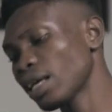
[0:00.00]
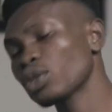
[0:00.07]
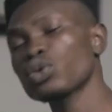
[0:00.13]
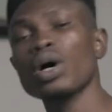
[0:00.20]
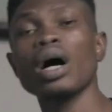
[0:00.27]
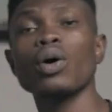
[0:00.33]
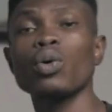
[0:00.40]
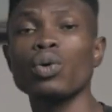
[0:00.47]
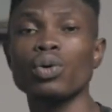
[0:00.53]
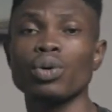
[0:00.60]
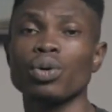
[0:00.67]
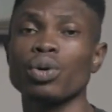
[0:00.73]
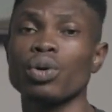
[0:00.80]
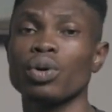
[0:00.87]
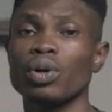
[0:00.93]
so I hold,
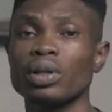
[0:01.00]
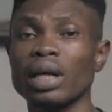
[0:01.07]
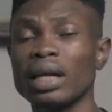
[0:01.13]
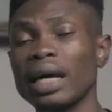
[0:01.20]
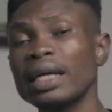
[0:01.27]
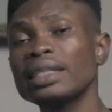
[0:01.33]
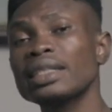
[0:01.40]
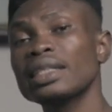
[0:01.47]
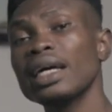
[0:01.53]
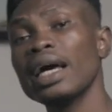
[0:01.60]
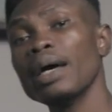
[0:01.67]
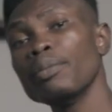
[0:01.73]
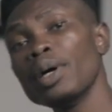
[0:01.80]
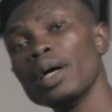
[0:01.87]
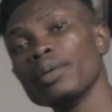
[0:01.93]
na
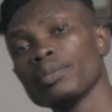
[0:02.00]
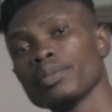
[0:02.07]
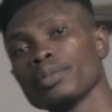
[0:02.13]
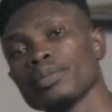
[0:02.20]
90mm